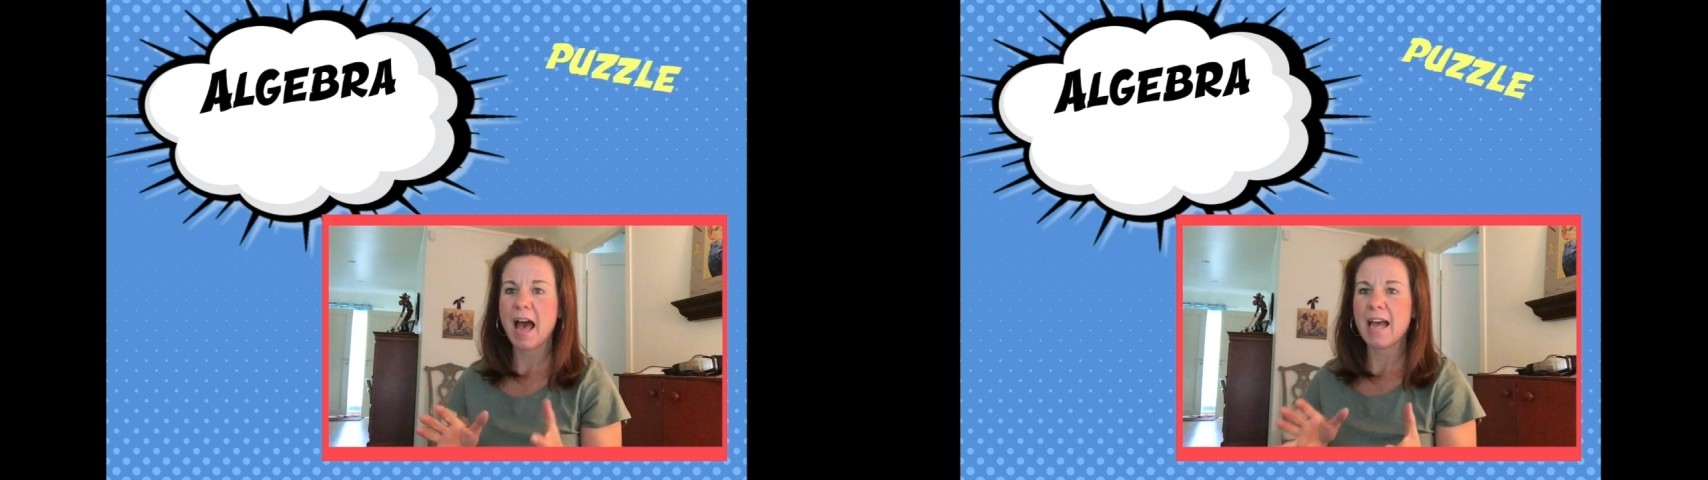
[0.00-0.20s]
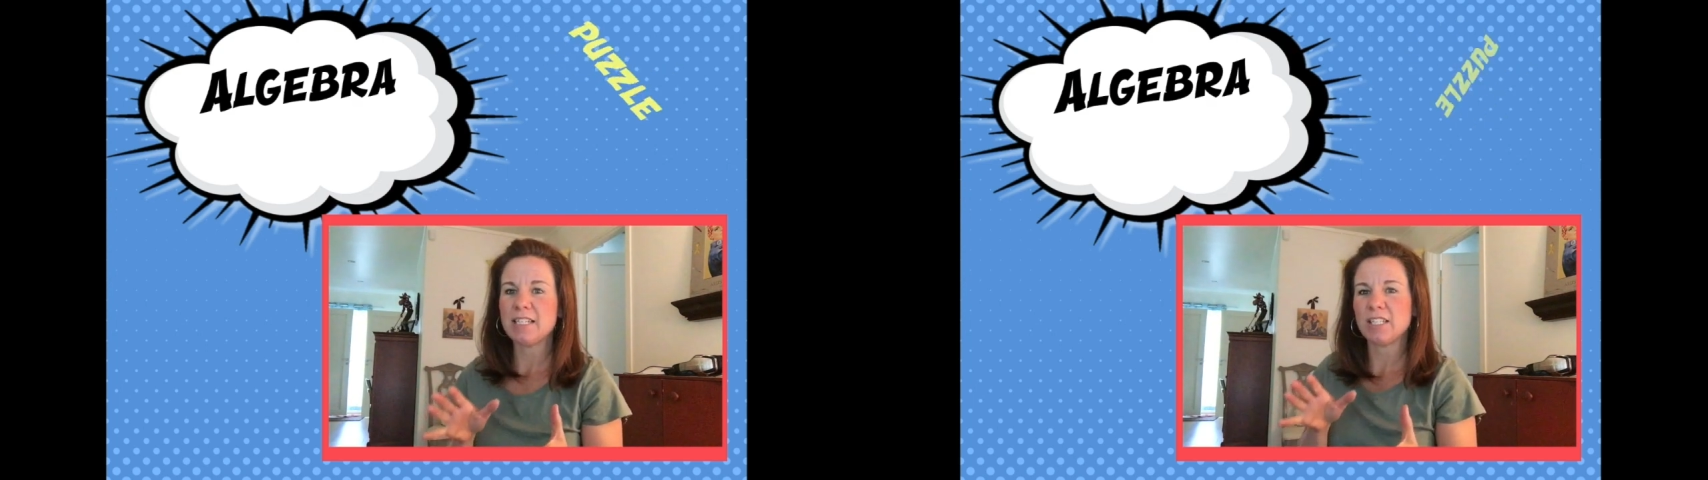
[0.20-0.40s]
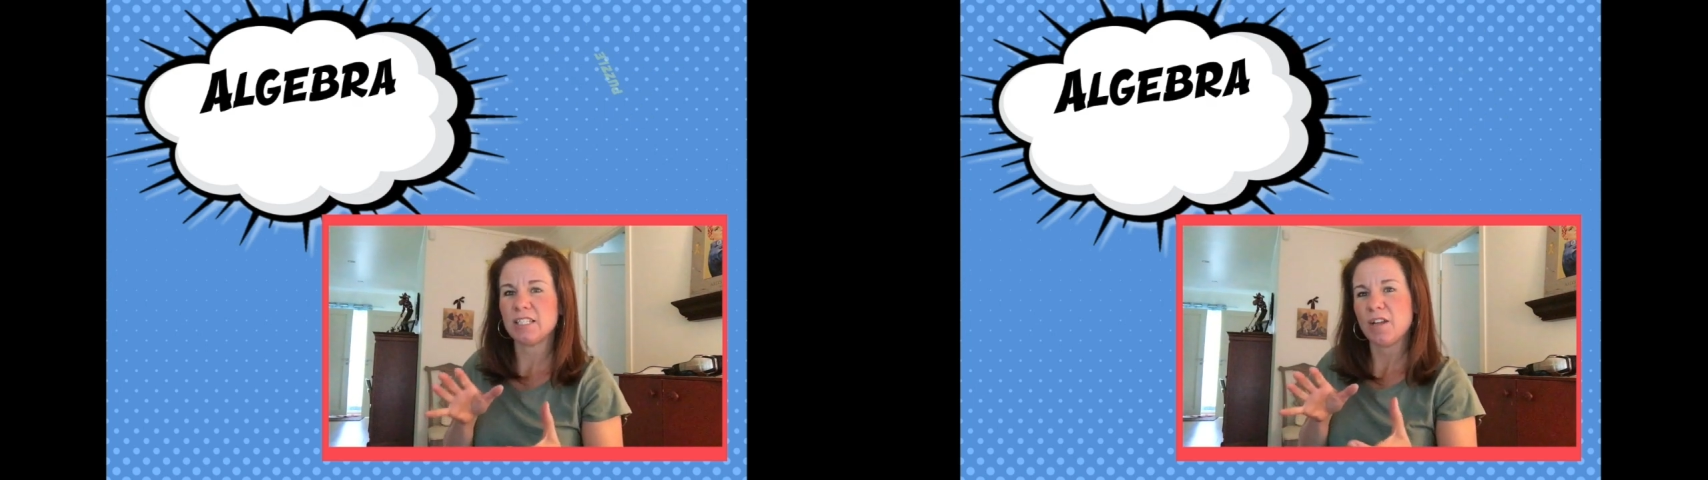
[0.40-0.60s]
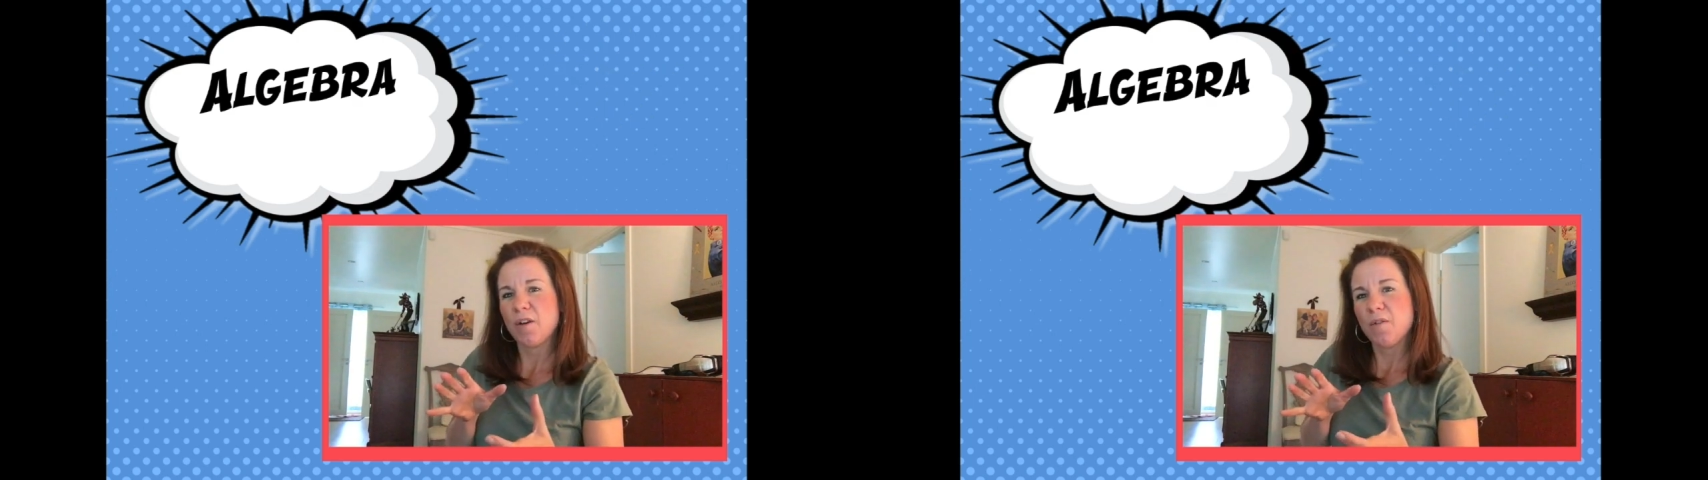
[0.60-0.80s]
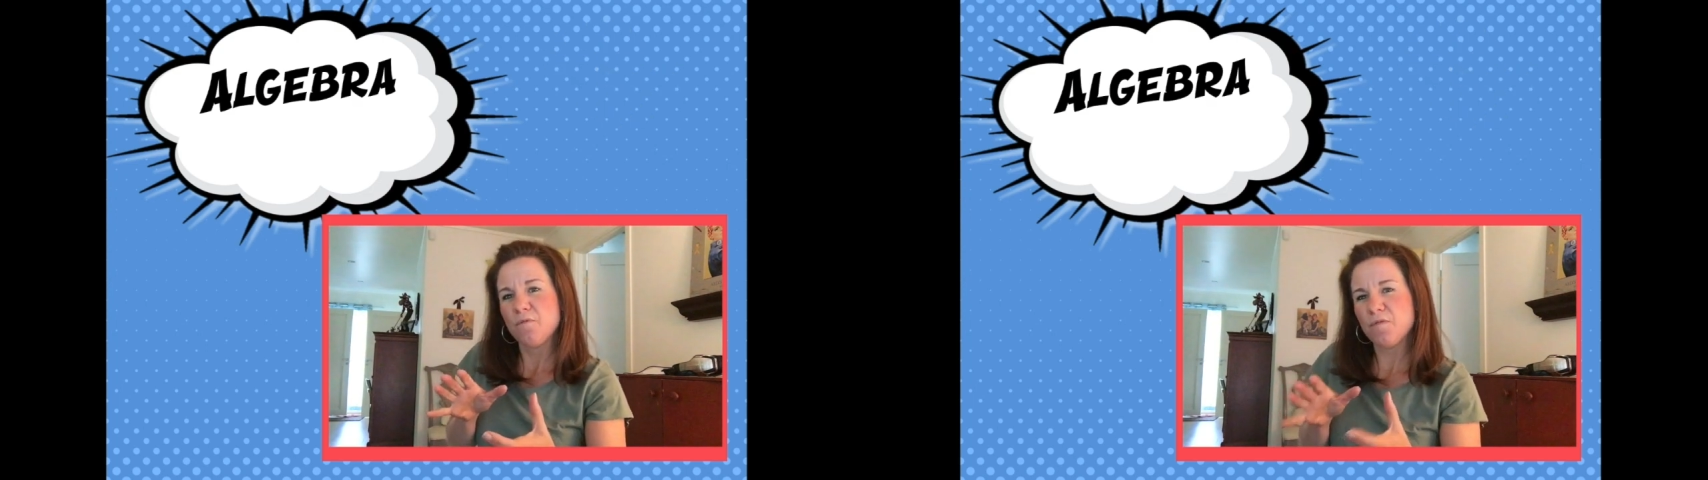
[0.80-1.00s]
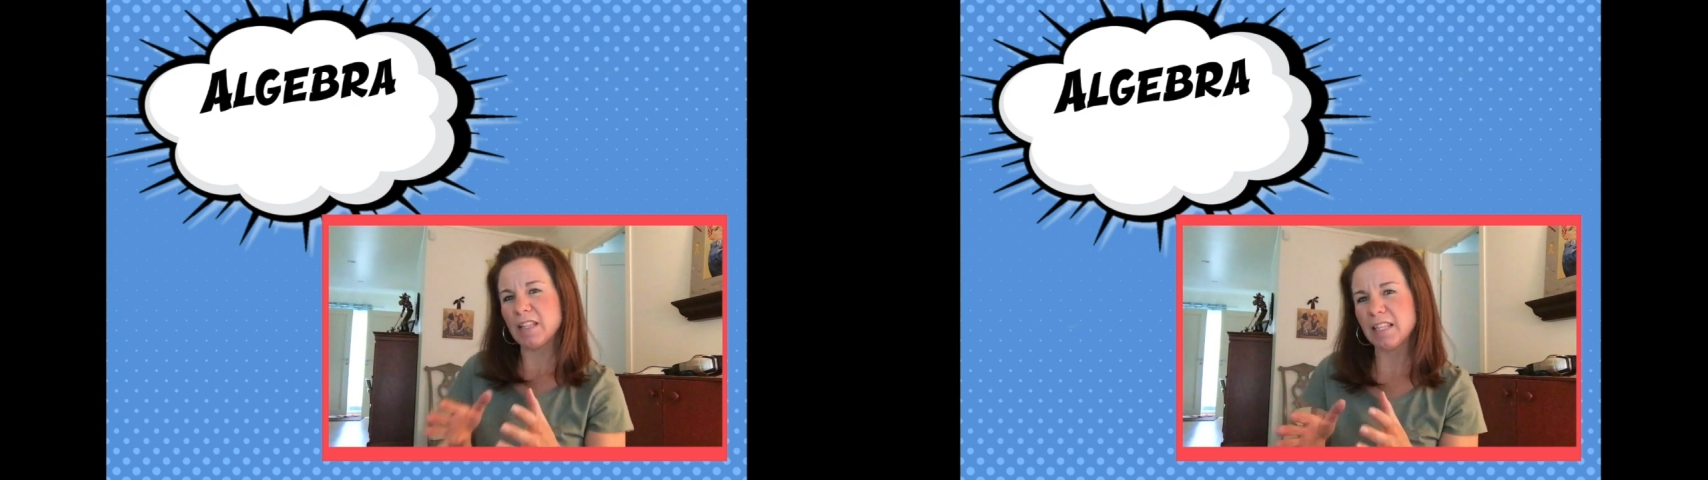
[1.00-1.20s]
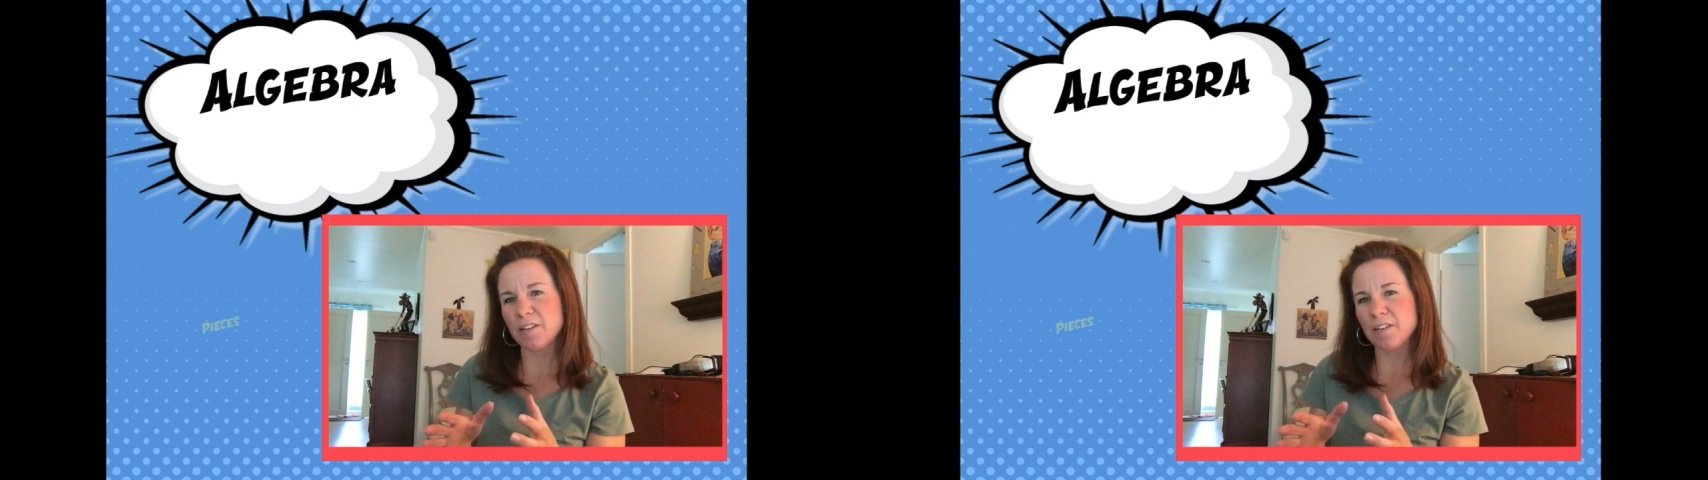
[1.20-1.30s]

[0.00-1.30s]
I just fit the